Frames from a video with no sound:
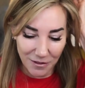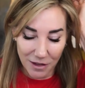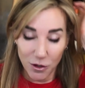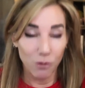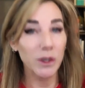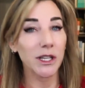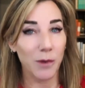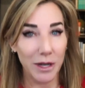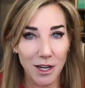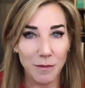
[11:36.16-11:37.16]
if you really
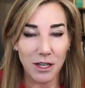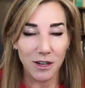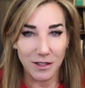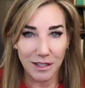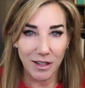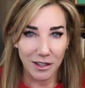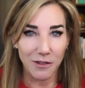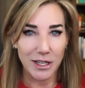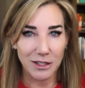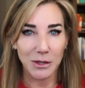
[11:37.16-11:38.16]
want to hear me curse, I've got a
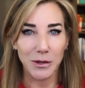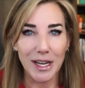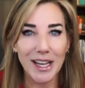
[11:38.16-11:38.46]
great story.